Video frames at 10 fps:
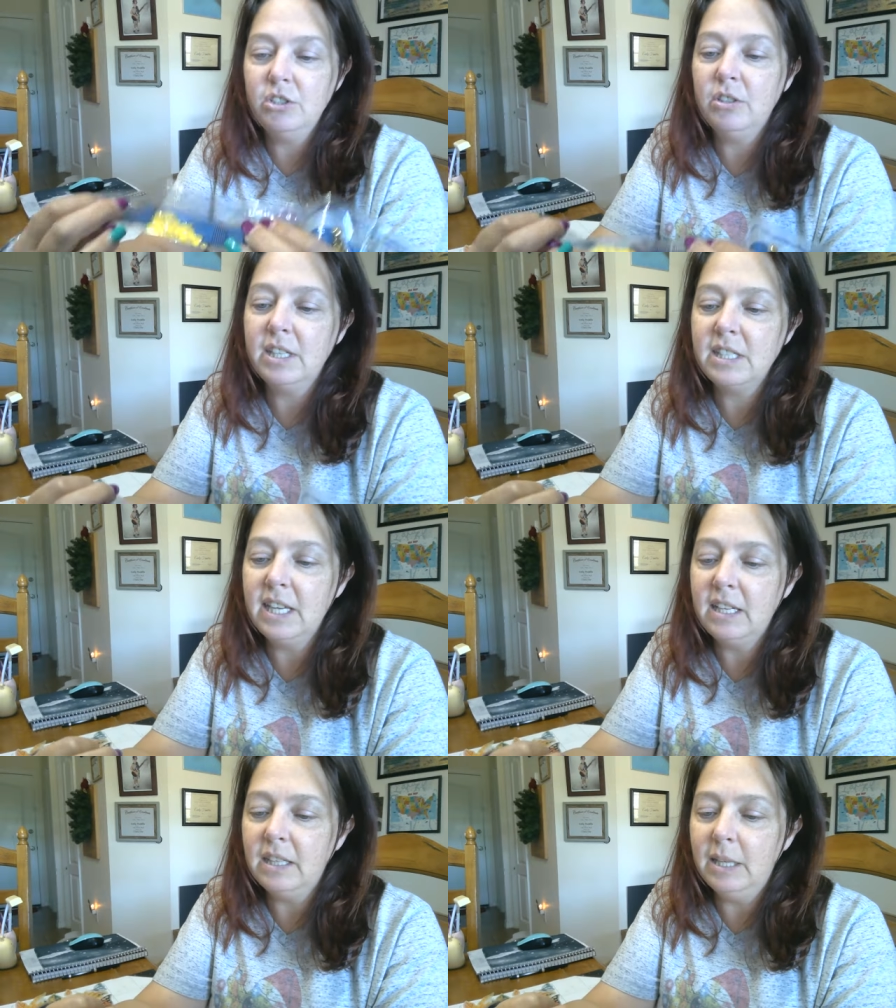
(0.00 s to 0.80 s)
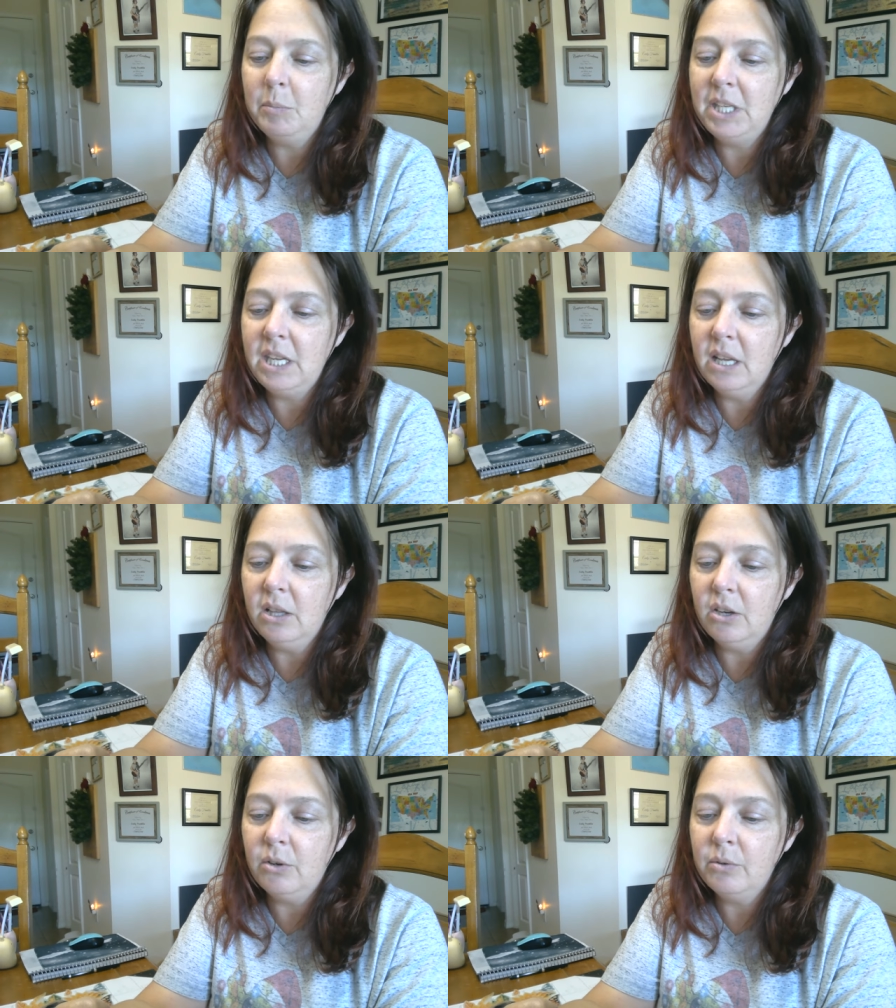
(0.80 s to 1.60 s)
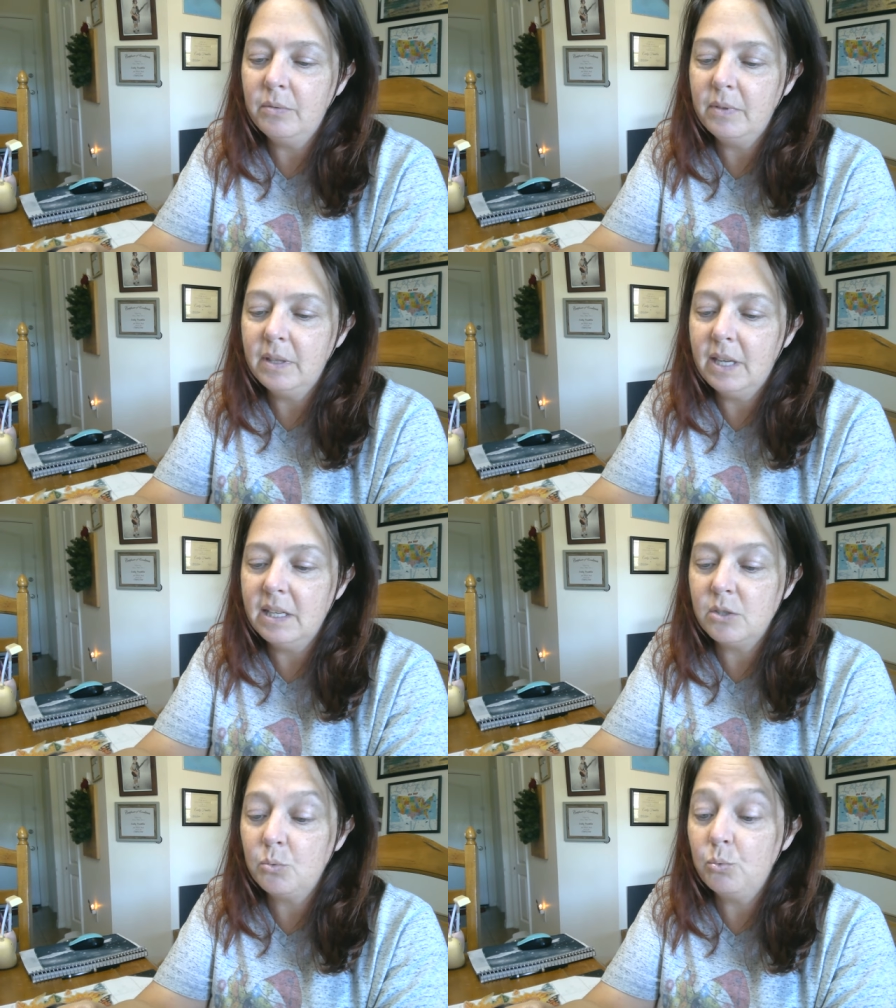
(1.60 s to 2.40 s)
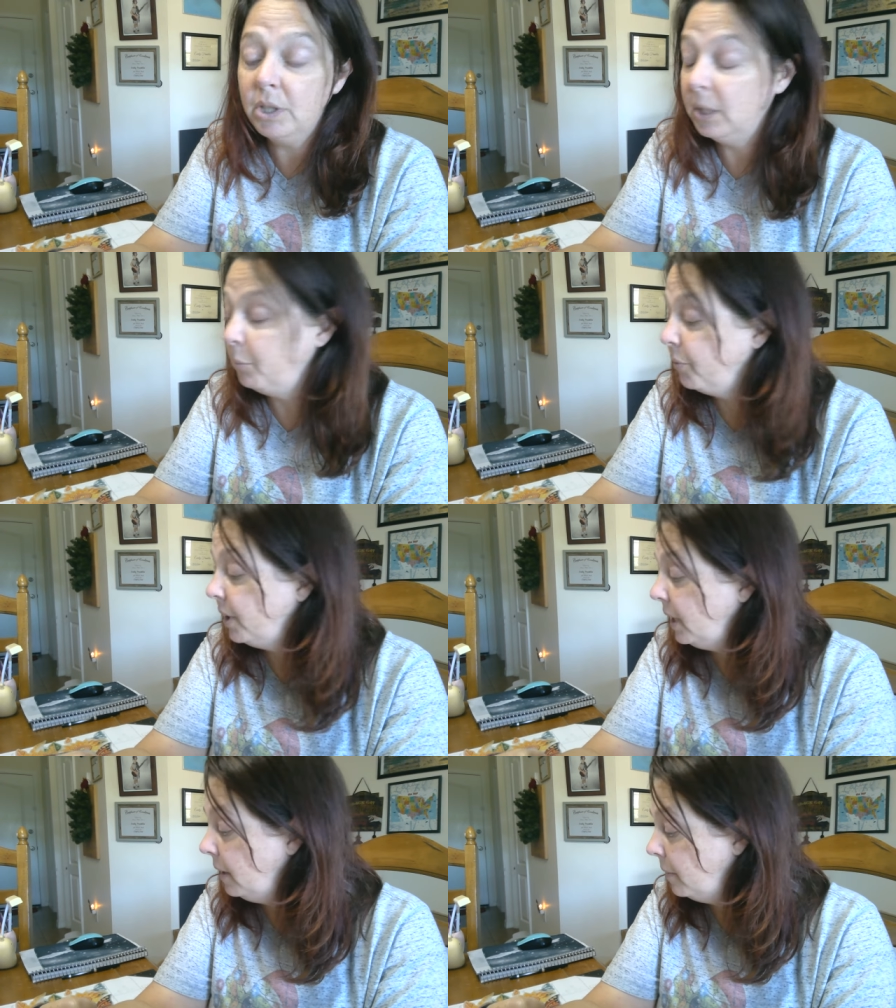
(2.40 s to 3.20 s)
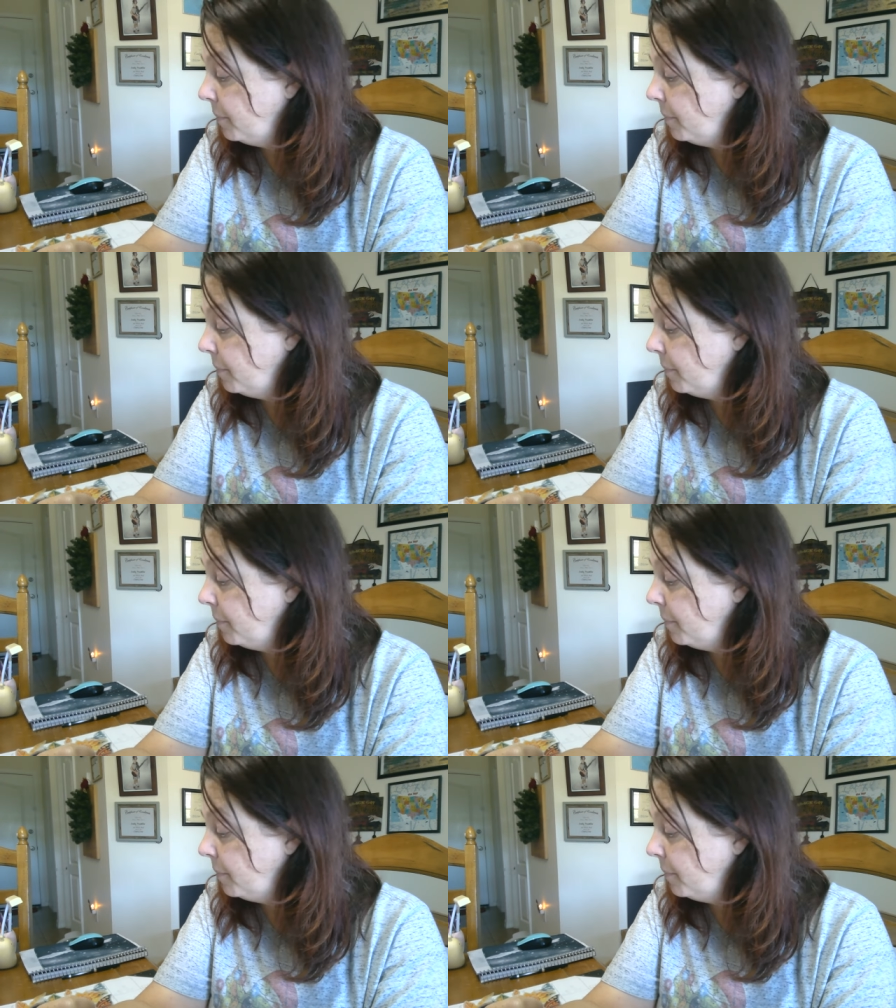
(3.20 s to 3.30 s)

That's like a lemon yellow. That is really pretty.